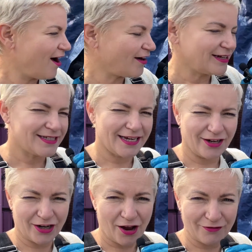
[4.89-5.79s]
I'm going to take
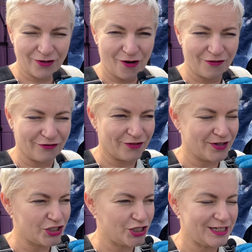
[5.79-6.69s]
her cover off.
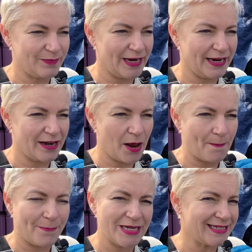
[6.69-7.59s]
She's been
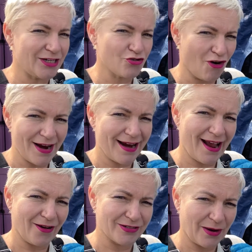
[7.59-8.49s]
busy drying
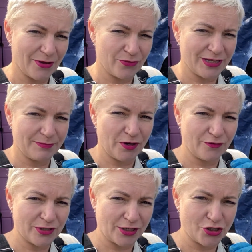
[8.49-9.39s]
out, and with all this
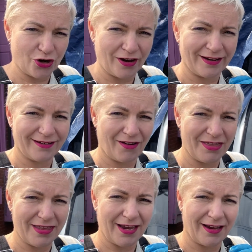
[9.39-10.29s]
beautiful sunshine, I
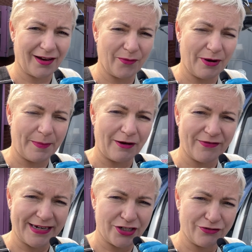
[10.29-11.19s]
think we're about
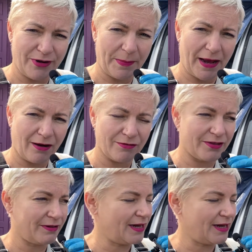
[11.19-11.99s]
ready to rip out